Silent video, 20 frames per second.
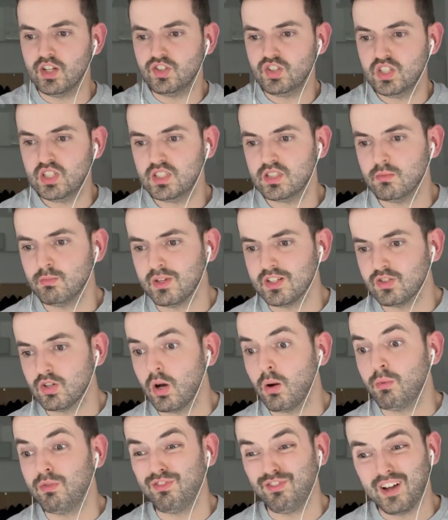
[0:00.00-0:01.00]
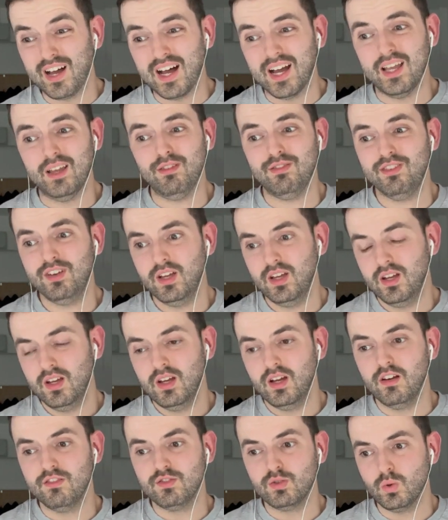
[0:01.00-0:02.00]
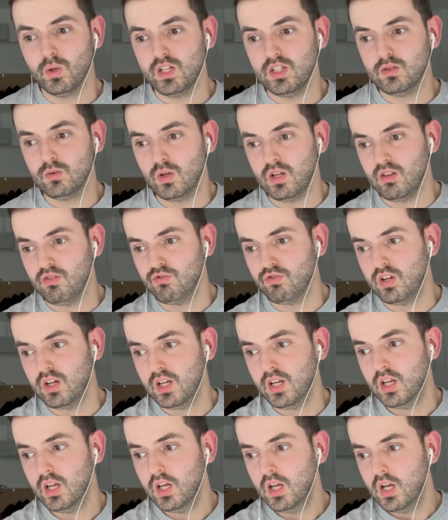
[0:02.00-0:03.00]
she's in my top 5 of 2023.